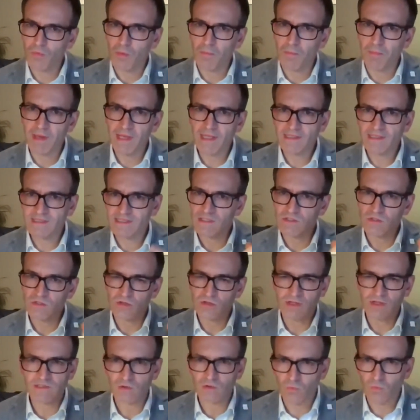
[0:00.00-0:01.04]
meetings,
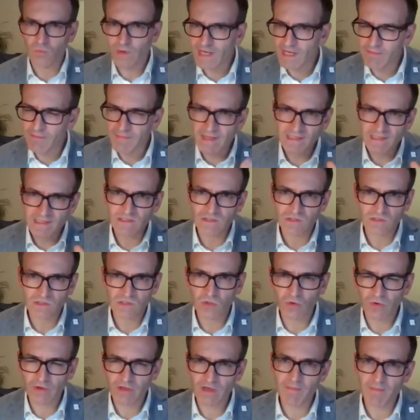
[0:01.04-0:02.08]
these sort of weekly meetings you're
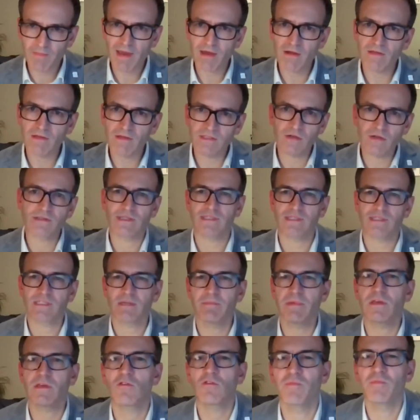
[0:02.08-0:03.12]
talking about, or is there
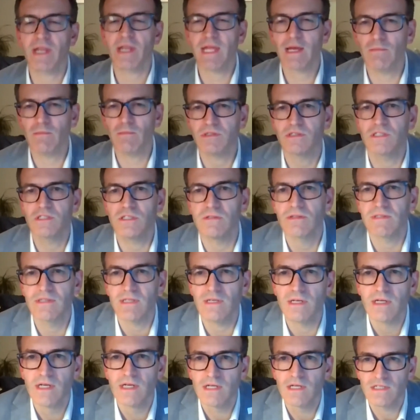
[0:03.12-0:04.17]
something you've been able to do
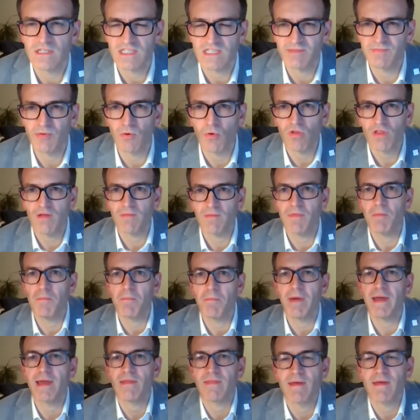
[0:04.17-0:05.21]
to support them
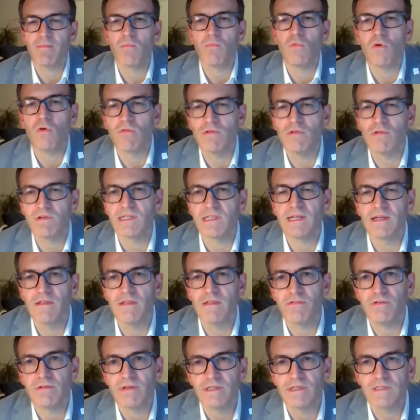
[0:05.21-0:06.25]
and make them more
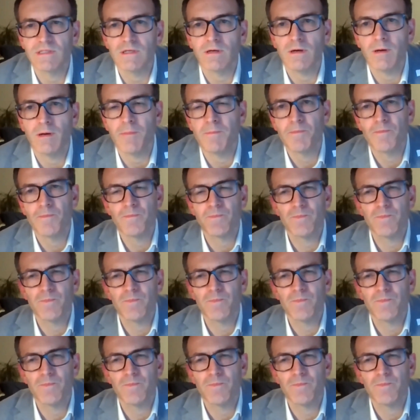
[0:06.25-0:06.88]
resilient through this time?